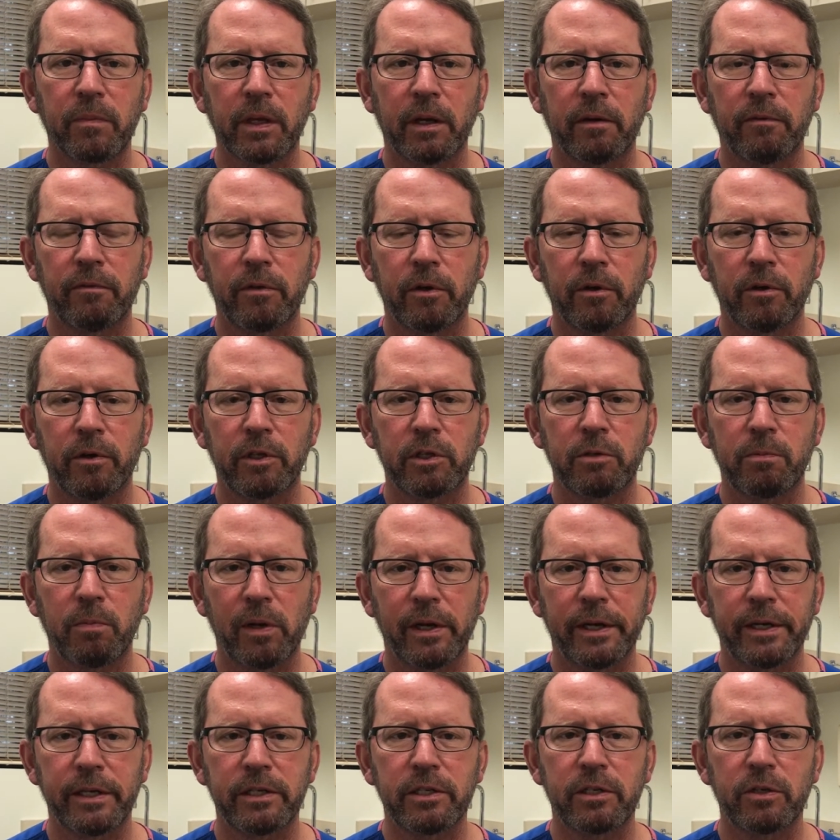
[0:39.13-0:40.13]
if they're
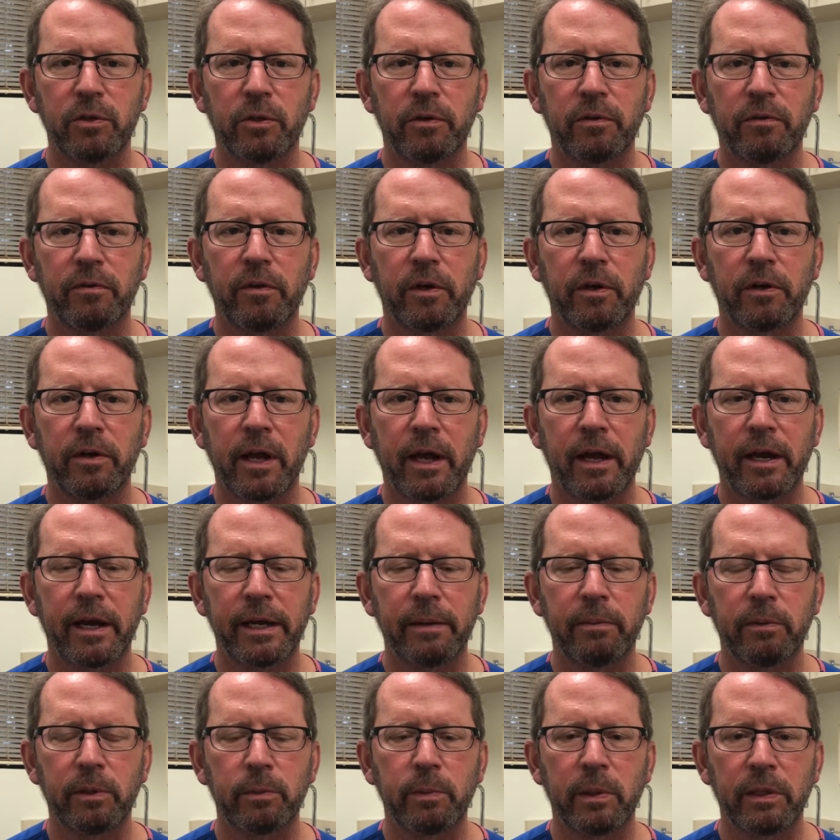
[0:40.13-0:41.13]
displaced or if they're not
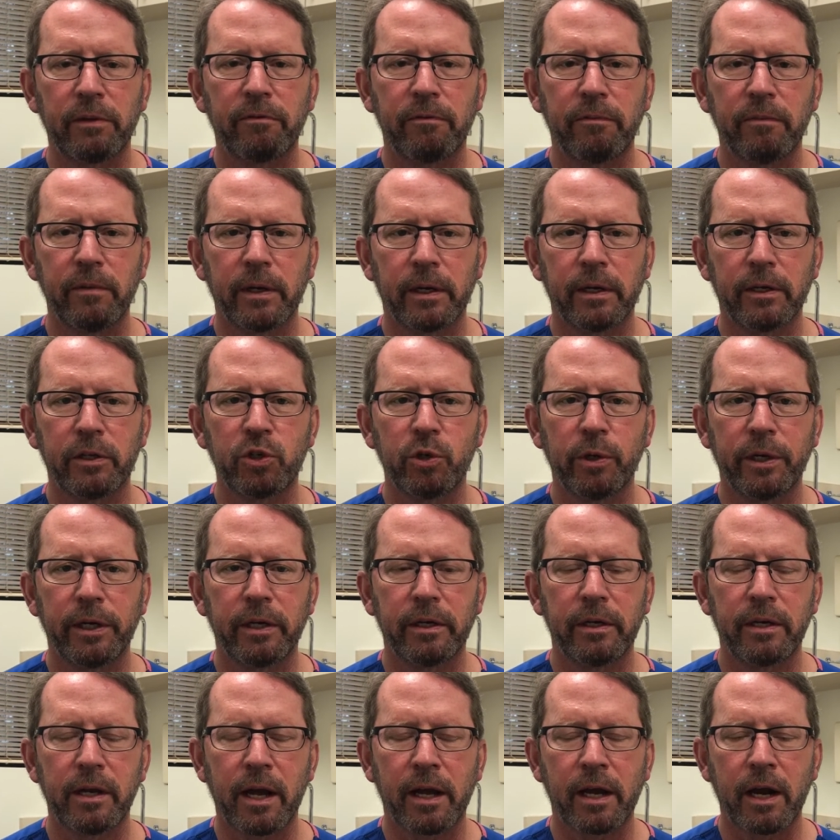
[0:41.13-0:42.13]
able to be
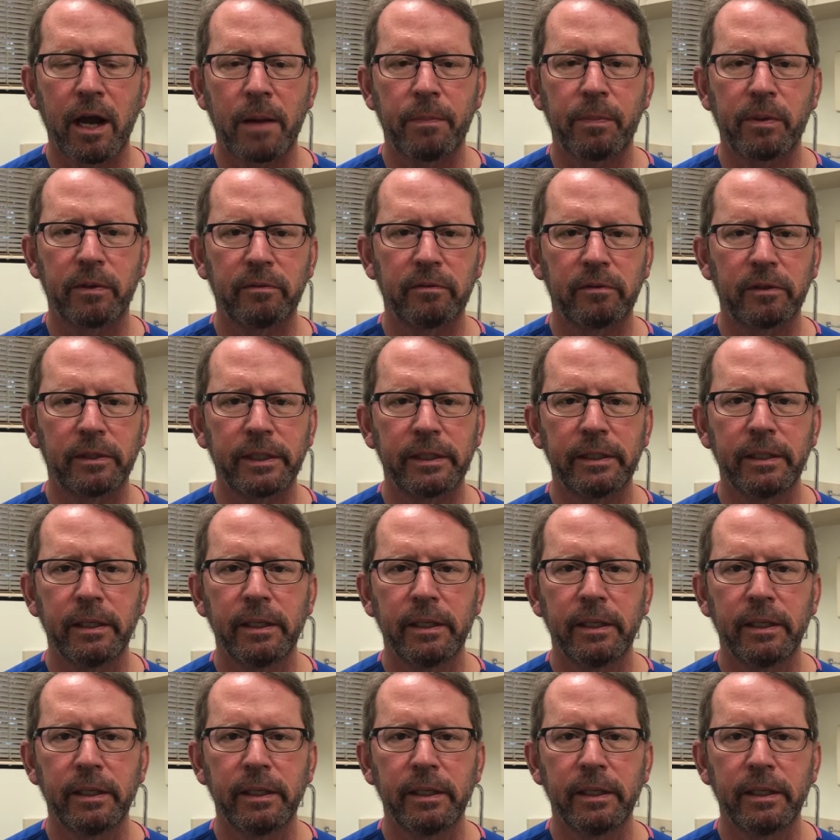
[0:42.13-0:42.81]
treated non-operatively.